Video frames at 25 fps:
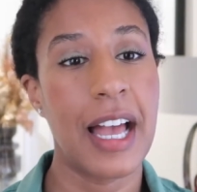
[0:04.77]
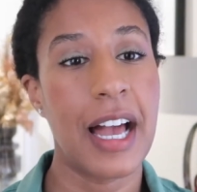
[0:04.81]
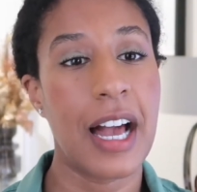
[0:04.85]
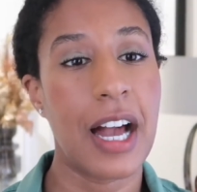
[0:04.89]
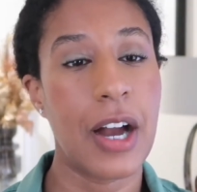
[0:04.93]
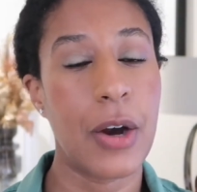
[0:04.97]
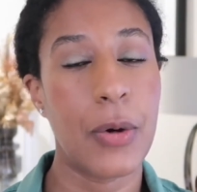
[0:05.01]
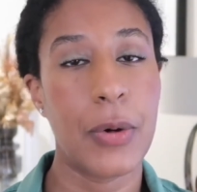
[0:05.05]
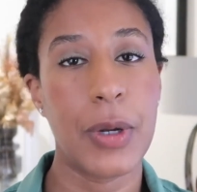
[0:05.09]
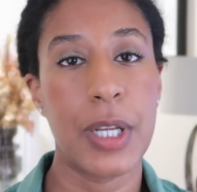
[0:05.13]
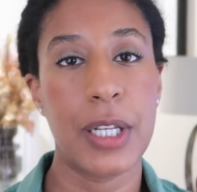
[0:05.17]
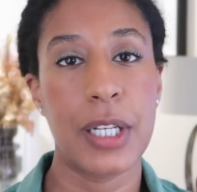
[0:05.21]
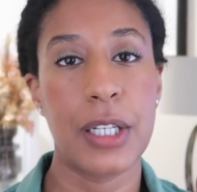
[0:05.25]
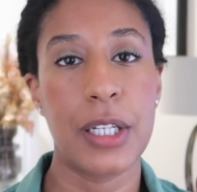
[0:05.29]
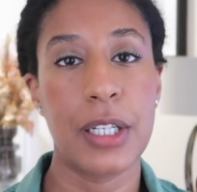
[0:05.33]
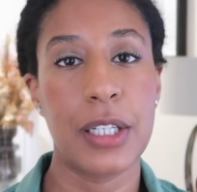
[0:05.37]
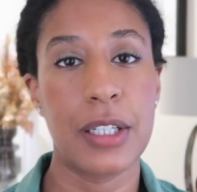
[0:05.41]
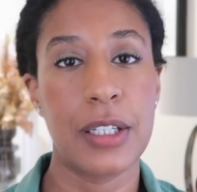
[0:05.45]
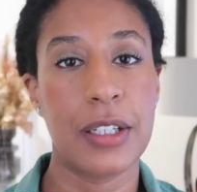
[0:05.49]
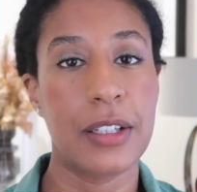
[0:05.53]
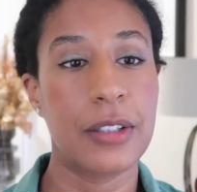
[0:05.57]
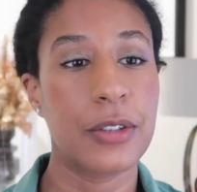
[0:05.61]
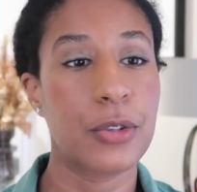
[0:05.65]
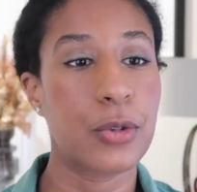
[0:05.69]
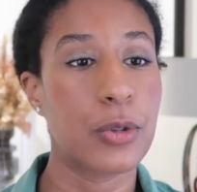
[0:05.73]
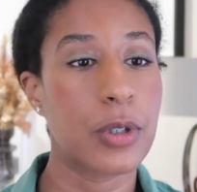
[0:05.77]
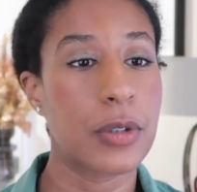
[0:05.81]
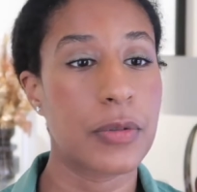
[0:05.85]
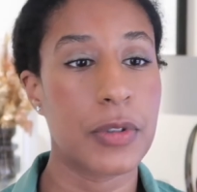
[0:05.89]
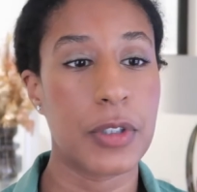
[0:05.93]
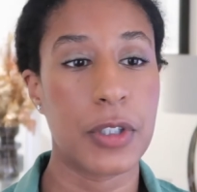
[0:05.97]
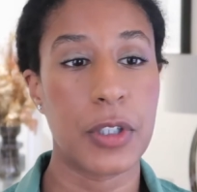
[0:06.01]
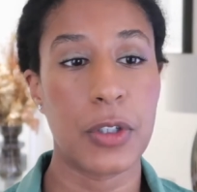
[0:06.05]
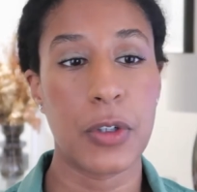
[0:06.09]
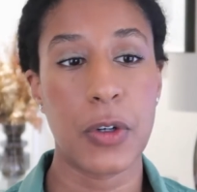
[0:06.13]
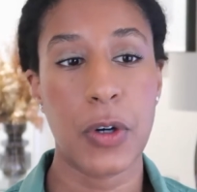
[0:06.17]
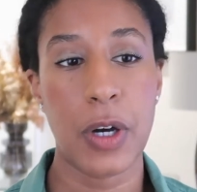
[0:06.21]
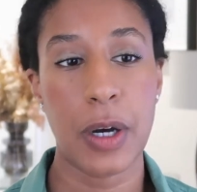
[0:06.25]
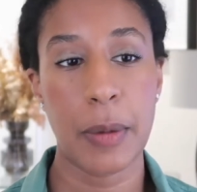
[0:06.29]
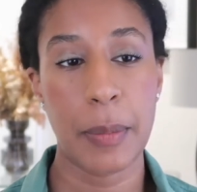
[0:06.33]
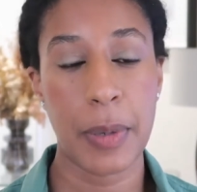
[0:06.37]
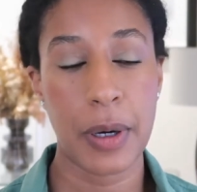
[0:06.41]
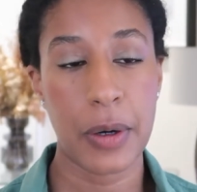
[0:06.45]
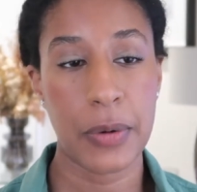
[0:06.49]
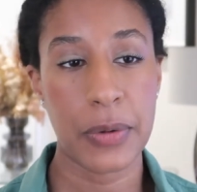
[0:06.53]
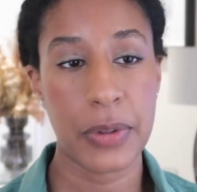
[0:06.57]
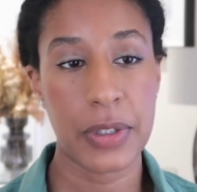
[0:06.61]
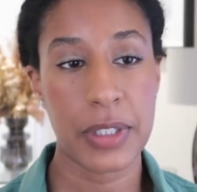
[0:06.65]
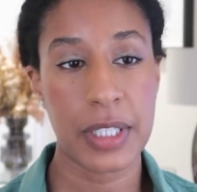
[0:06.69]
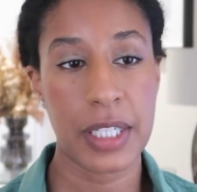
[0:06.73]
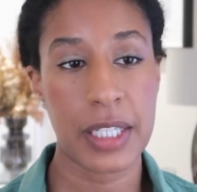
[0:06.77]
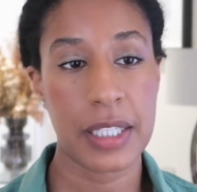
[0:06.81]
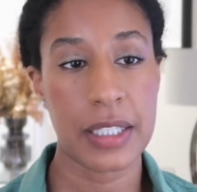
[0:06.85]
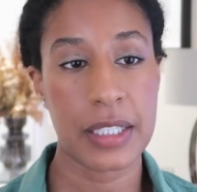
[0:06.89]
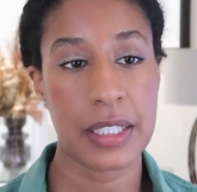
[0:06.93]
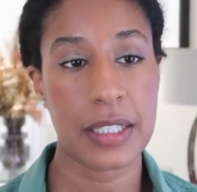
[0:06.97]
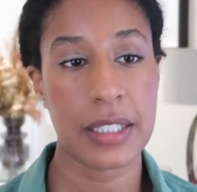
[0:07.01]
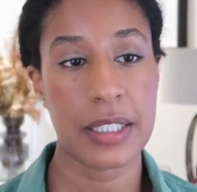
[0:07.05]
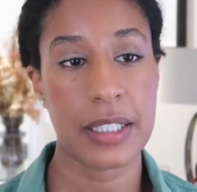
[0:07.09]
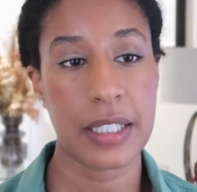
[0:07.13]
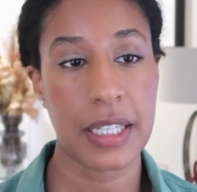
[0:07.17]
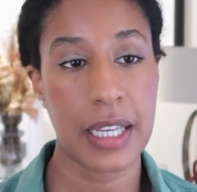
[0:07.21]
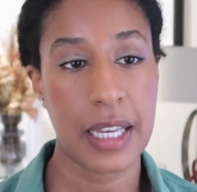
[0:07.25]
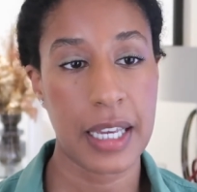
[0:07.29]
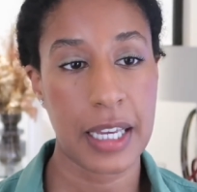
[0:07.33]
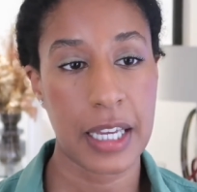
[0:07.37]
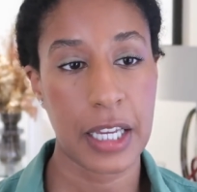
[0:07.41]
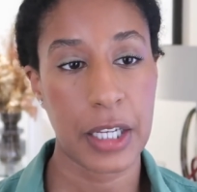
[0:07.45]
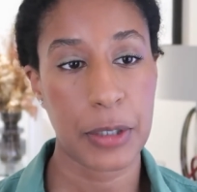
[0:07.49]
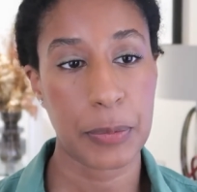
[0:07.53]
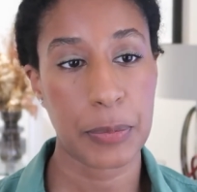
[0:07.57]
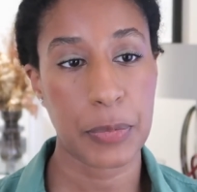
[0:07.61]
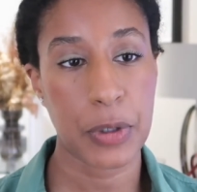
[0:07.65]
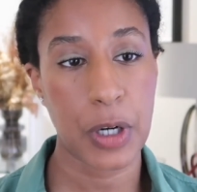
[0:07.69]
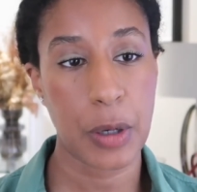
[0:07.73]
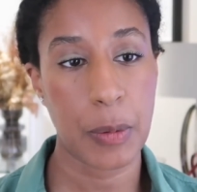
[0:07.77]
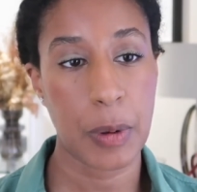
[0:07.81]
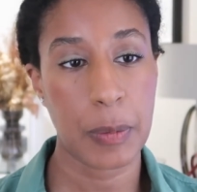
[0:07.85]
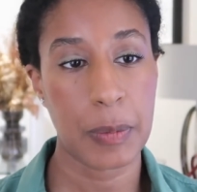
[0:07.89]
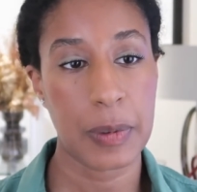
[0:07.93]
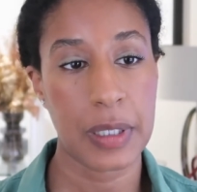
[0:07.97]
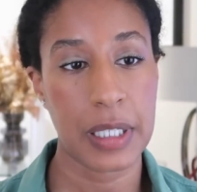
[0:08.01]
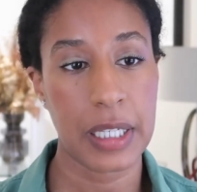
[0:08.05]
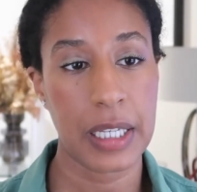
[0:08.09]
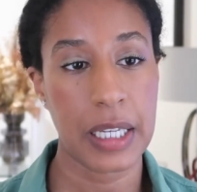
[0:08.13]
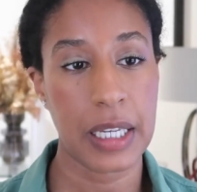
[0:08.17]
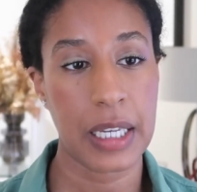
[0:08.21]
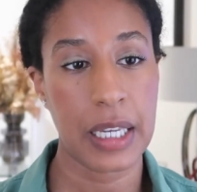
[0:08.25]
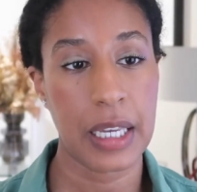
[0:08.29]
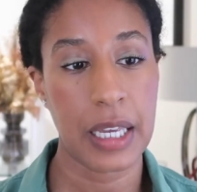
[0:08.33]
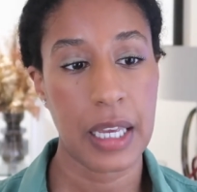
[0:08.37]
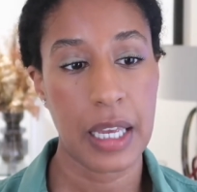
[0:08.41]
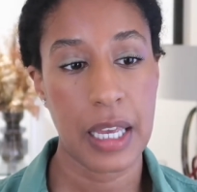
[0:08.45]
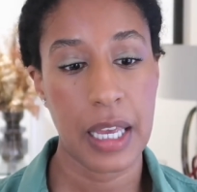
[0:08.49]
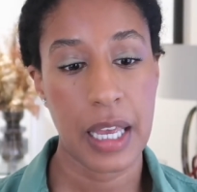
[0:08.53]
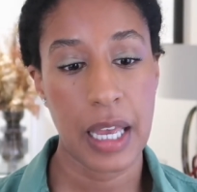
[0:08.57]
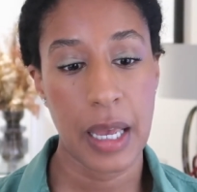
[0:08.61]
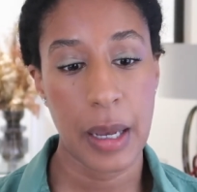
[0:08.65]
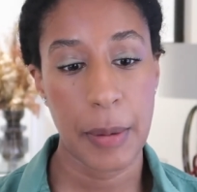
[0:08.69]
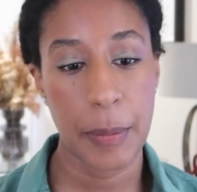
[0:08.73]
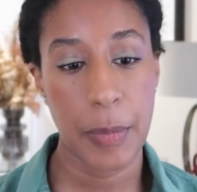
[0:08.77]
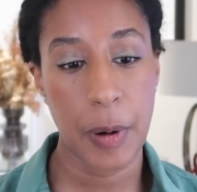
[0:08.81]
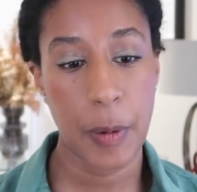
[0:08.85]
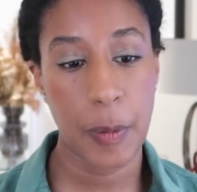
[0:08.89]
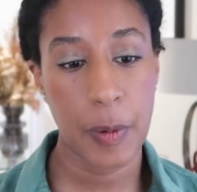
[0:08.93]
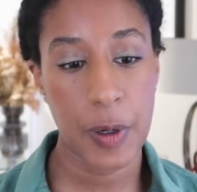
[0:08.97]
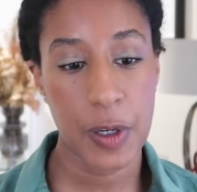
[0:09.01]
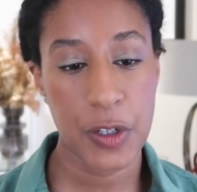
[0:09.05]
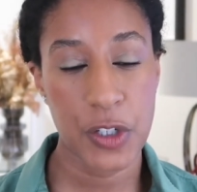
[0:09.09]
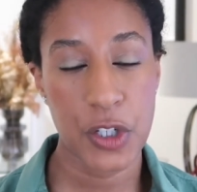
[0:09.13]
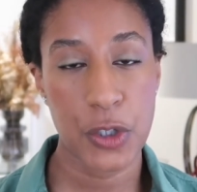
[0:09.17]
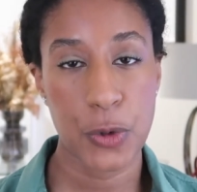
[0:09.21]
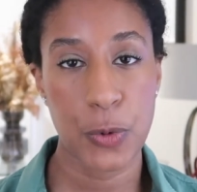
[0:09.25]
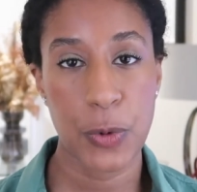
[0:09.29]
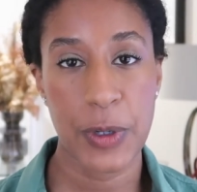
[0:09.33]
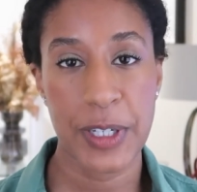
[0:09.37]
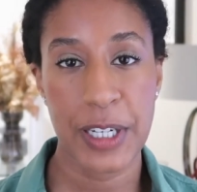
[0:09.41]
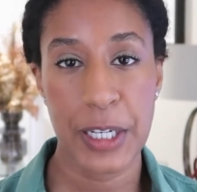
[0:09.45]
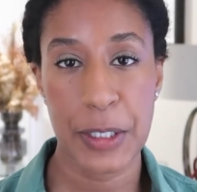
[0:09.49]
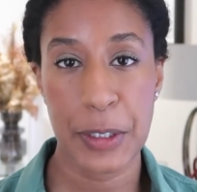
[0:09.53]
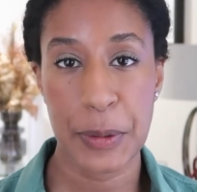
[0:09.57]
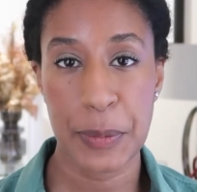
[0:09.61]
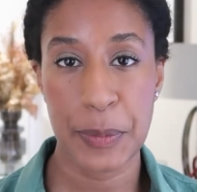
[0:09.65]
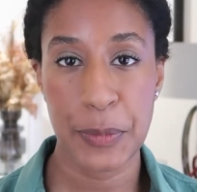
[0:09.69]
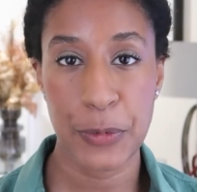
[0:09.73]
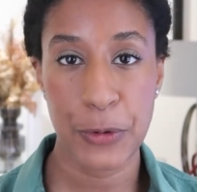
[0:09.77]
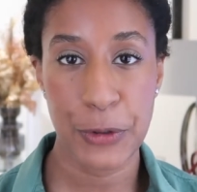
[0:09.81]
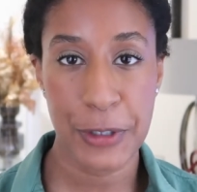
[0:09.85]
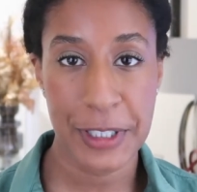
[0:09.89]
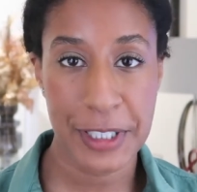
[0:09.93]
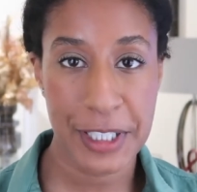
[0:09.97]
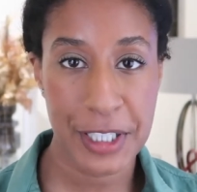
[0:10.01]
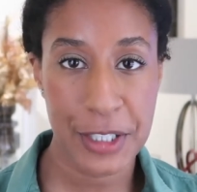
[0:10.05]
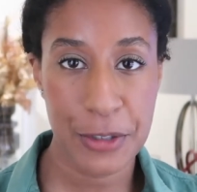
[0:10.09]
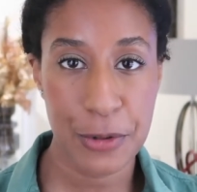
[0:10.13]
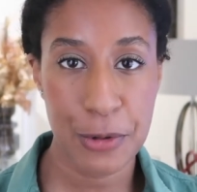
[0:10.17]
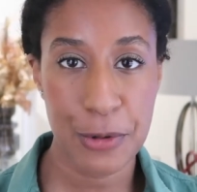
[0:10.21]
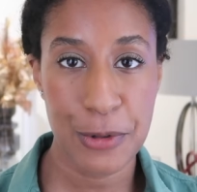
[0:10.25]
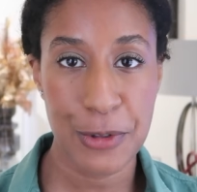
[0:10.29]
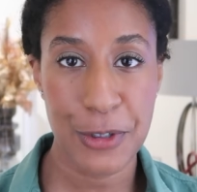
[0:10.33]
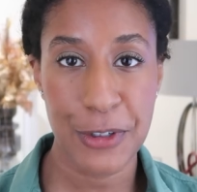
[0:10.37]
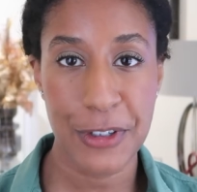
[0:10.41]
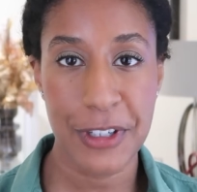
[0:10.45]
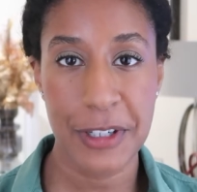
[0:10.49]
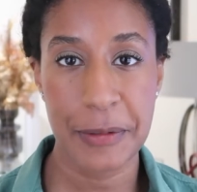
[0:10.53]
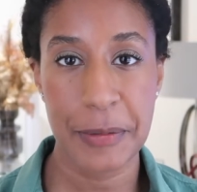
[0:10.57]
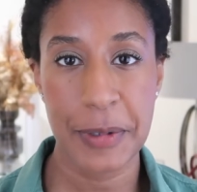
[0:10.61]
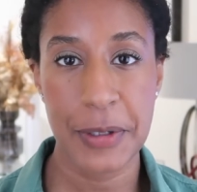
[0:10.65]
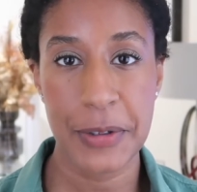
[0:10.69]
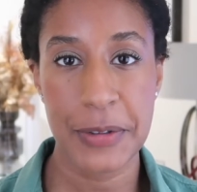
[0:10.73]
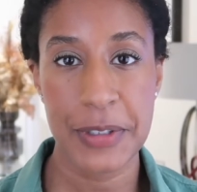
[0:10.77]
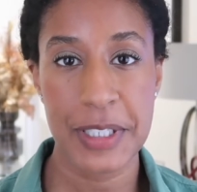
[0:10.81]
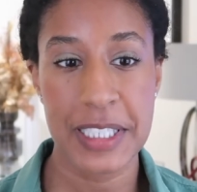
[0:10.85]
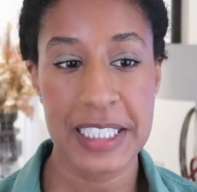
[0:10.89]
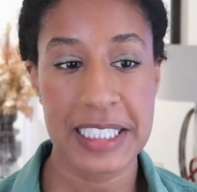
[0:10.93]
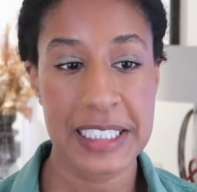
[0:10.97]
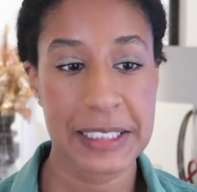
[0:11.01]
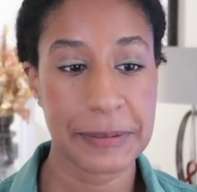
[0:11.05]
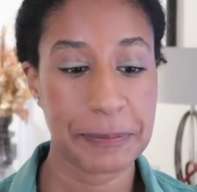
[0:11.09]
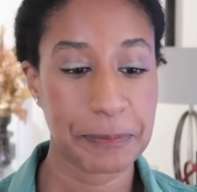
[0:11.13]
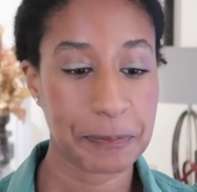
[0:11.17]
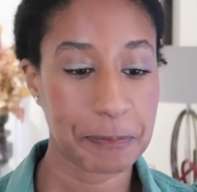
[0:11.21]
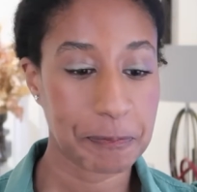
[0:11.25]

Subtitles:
I will do a video about this and probably publish it when I am ready to talk about it.